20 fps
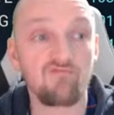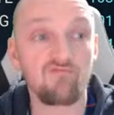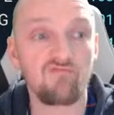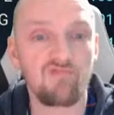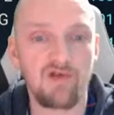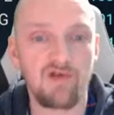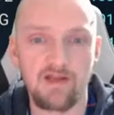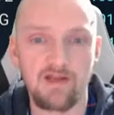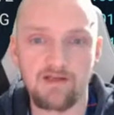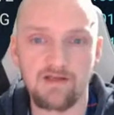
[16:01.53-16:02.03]

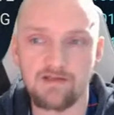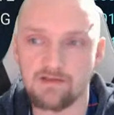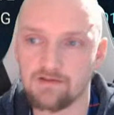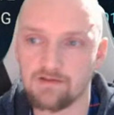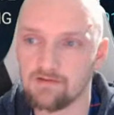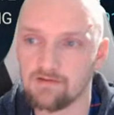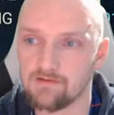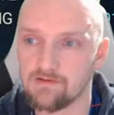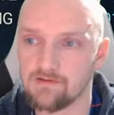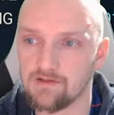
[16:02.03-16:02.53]
rate.
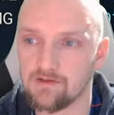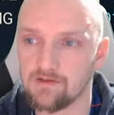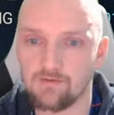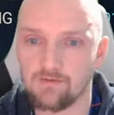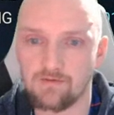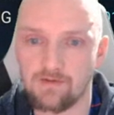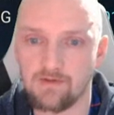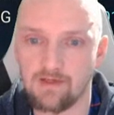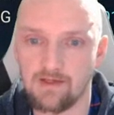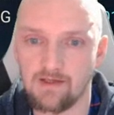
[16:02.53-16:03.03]
So,
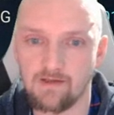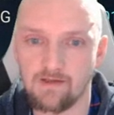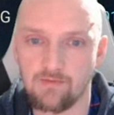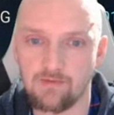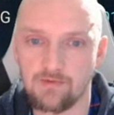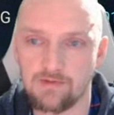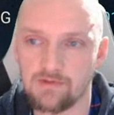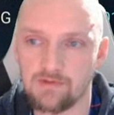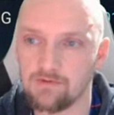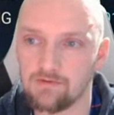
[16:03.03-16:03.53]
yeah, that
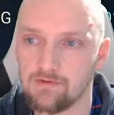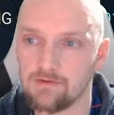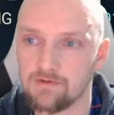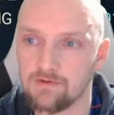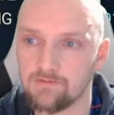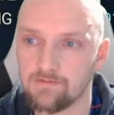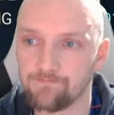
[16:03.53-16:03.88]
one's no good.